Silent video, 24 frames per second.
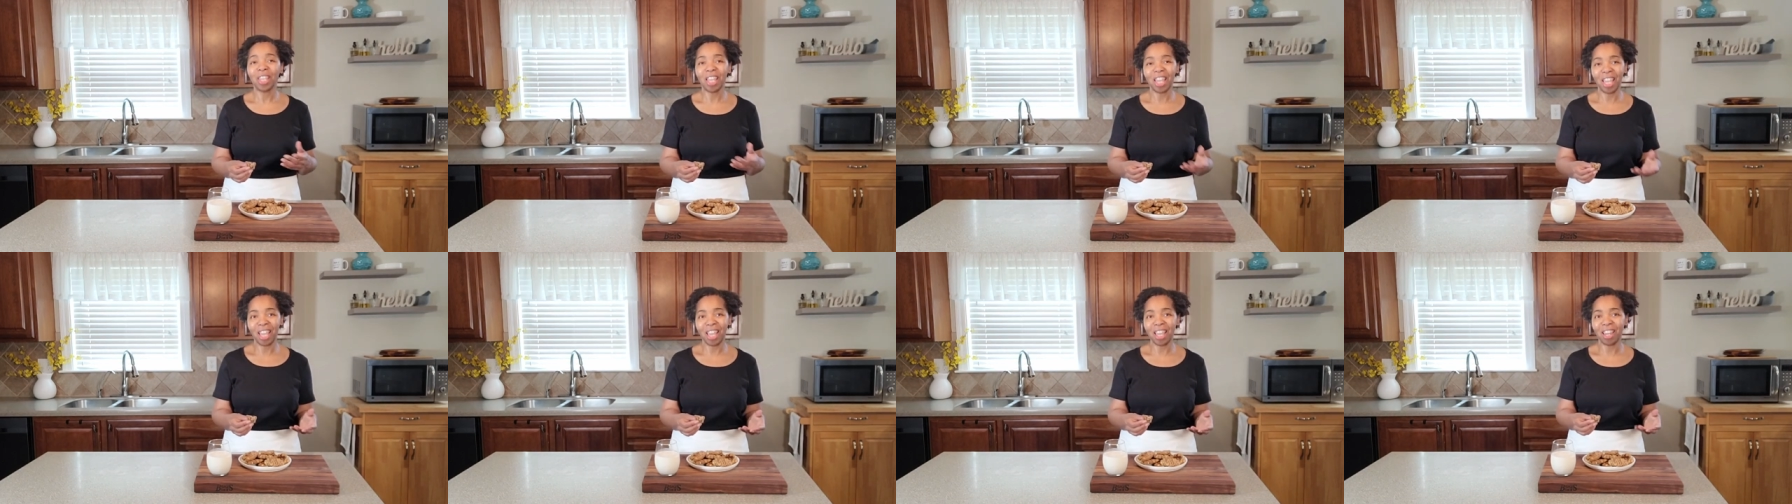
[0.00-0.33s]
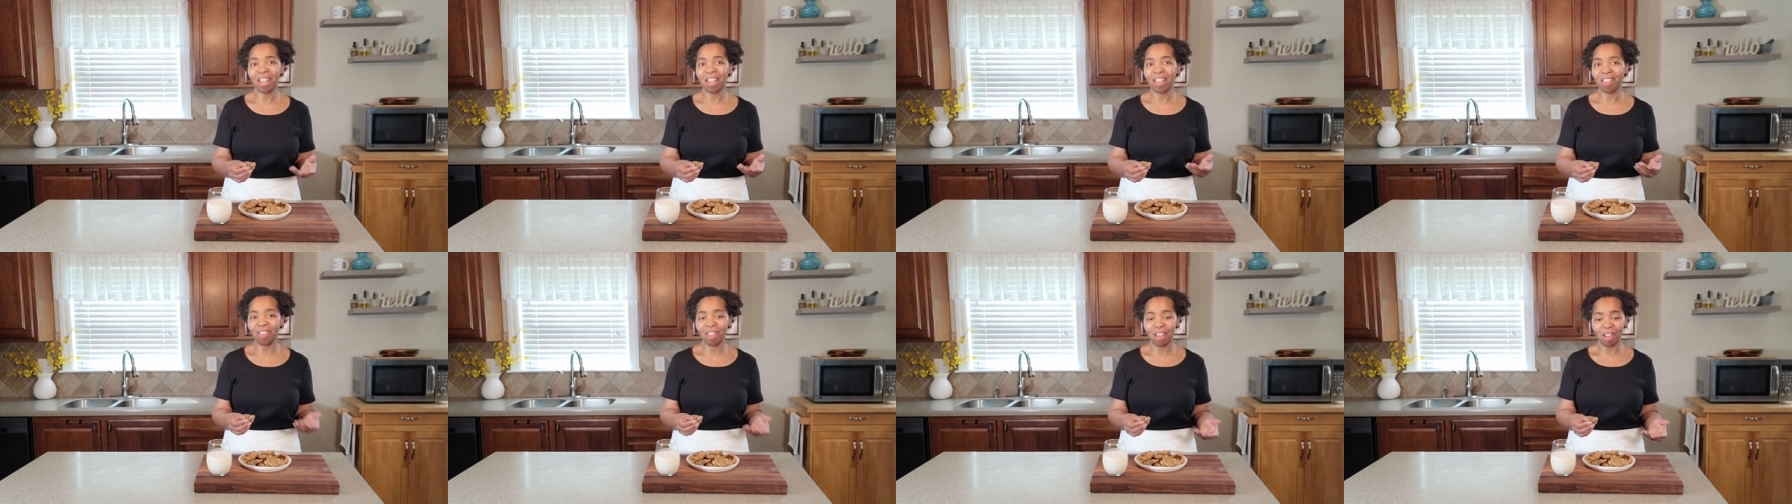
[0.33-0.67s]

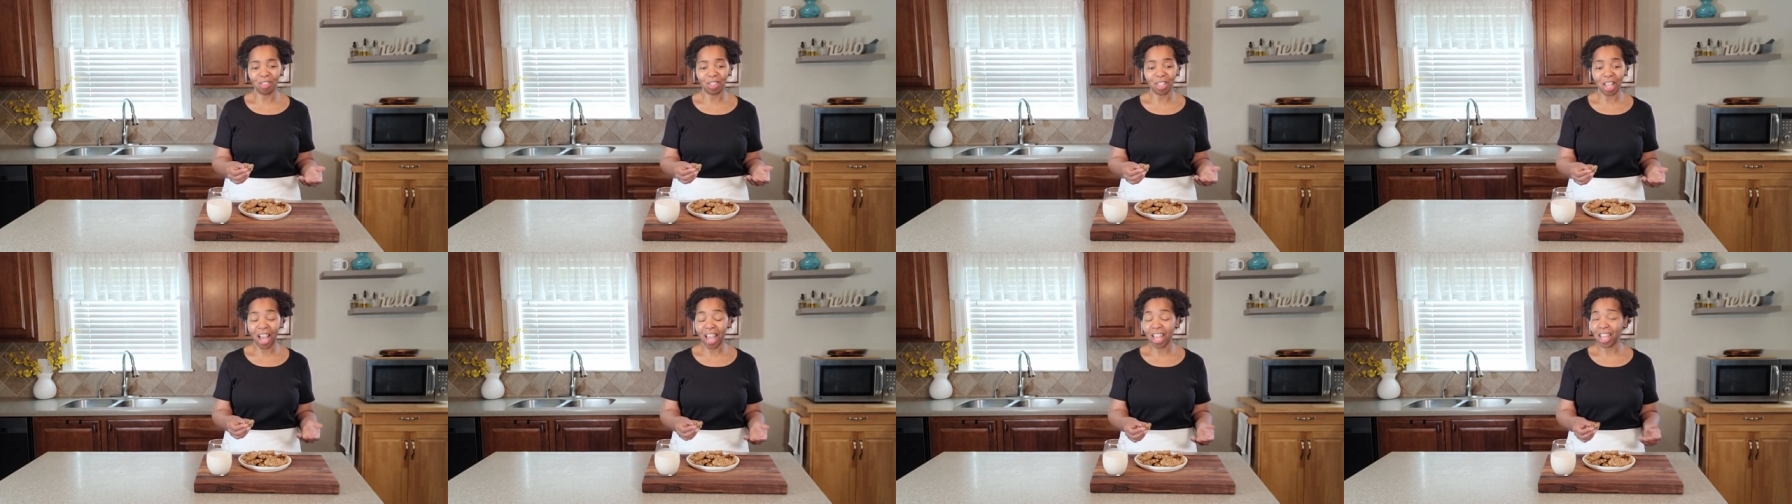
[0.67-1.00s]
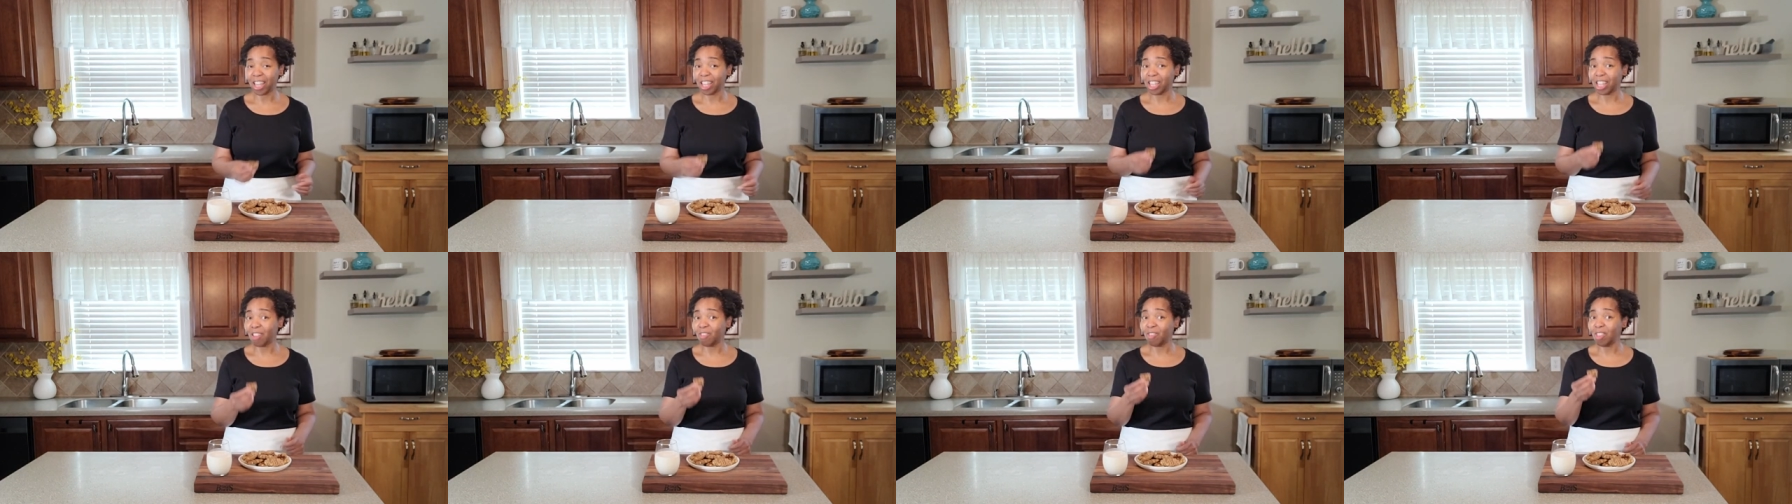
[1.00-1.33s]
in their
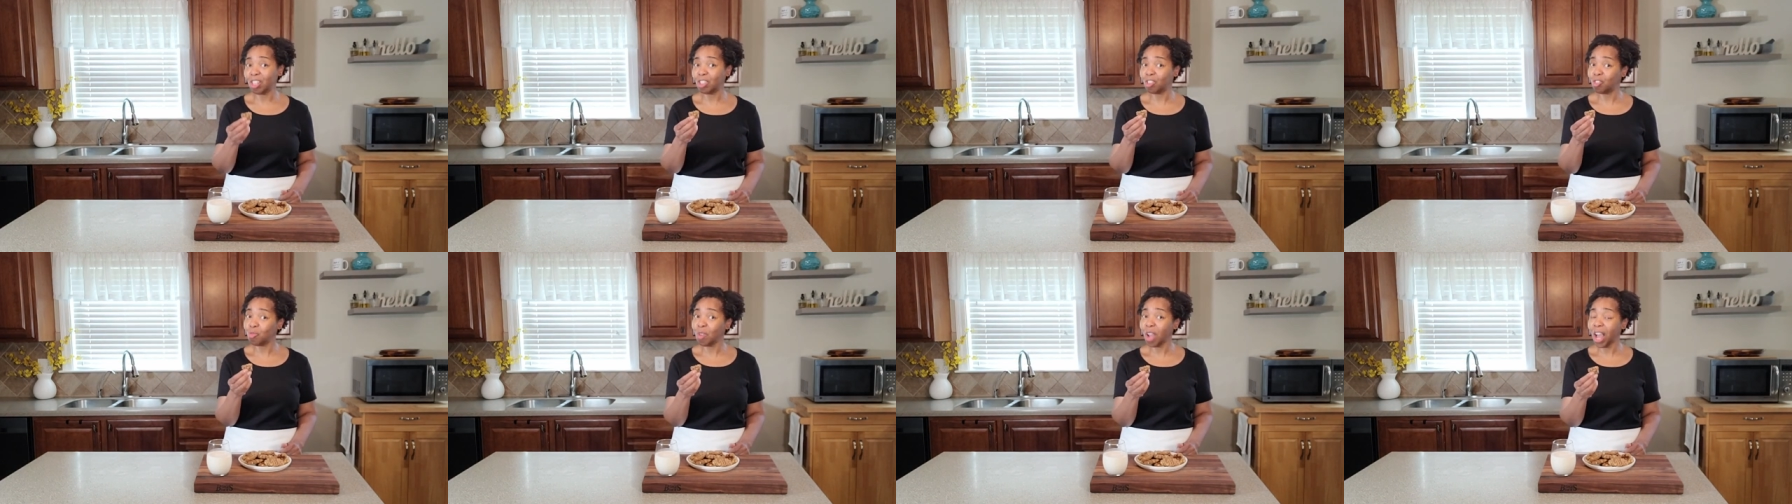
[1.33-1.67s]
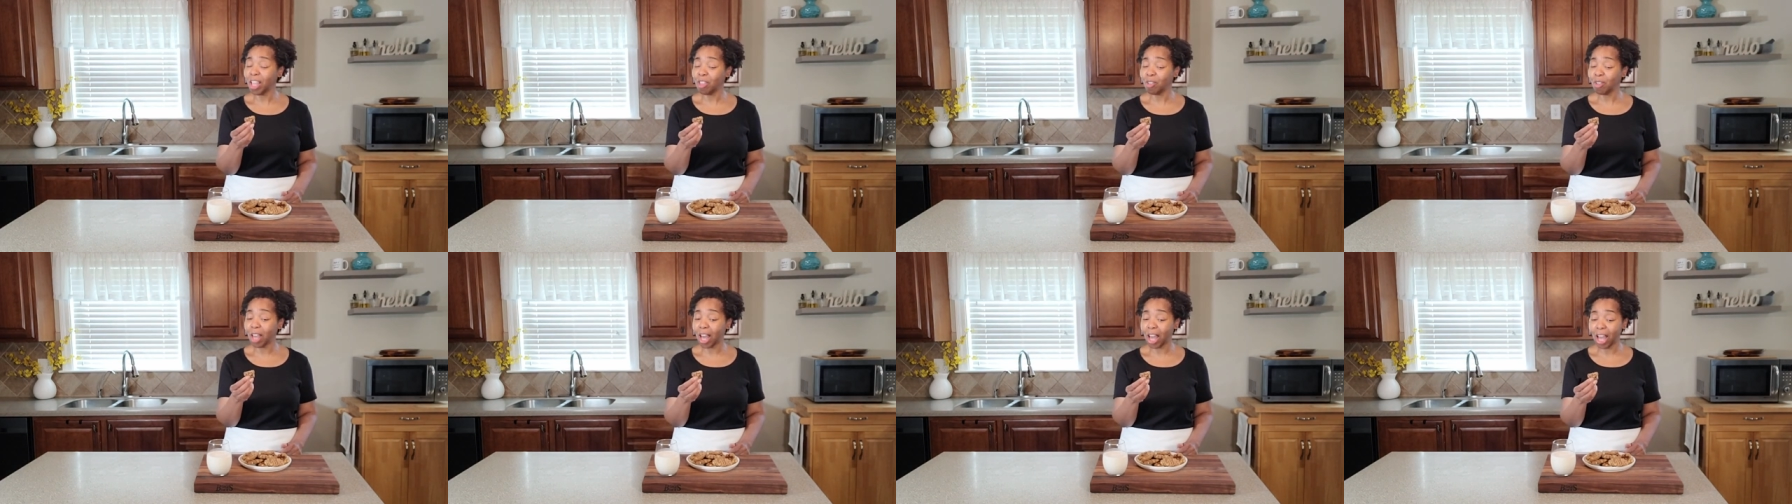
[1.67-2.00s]
diet, give these a
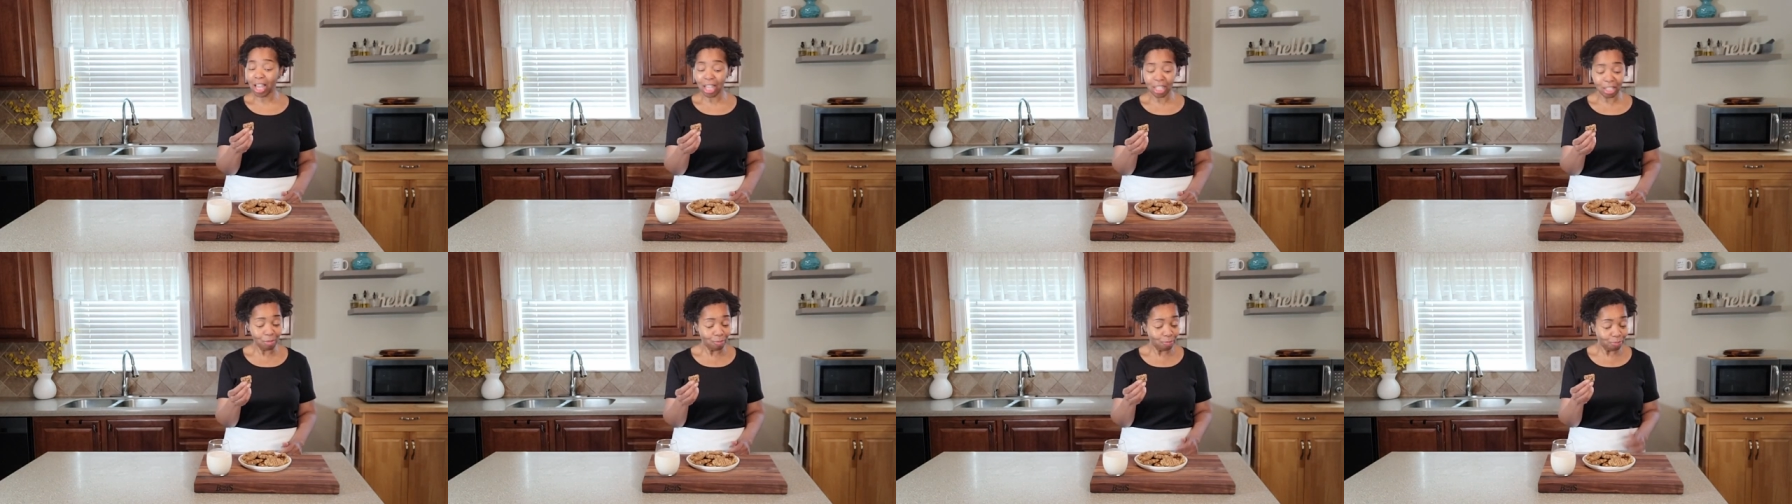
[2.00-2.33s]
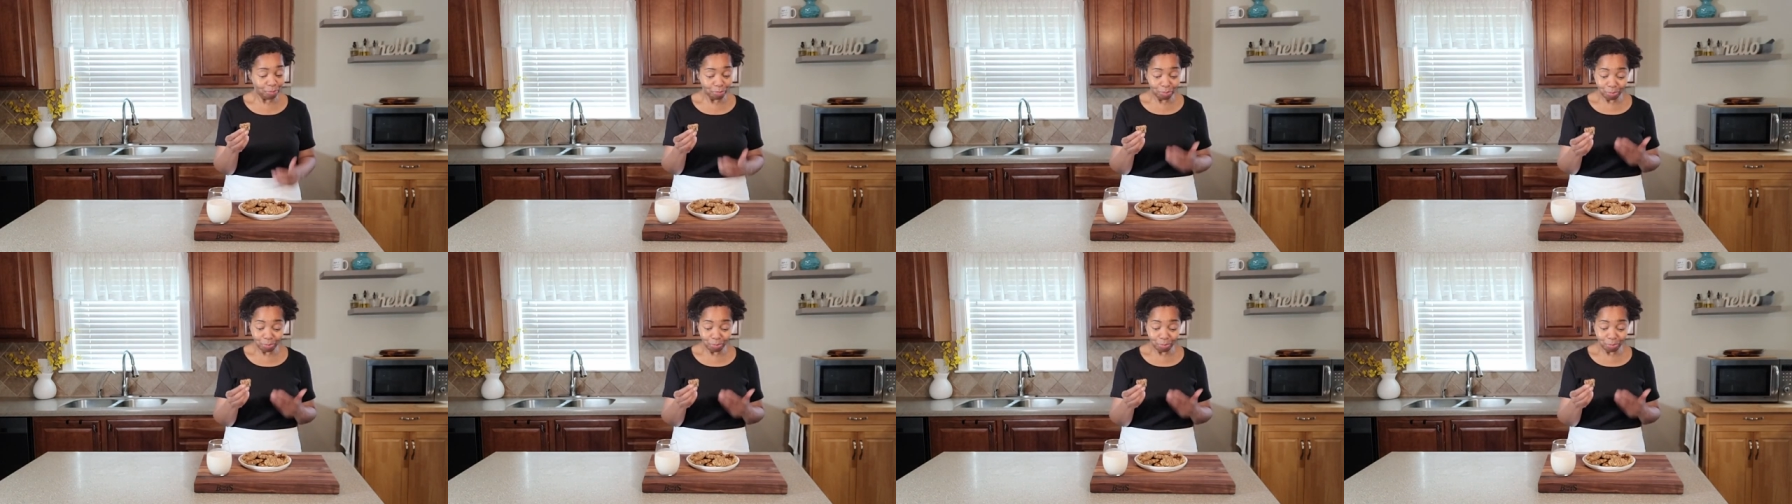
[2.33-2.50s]
try, you guys.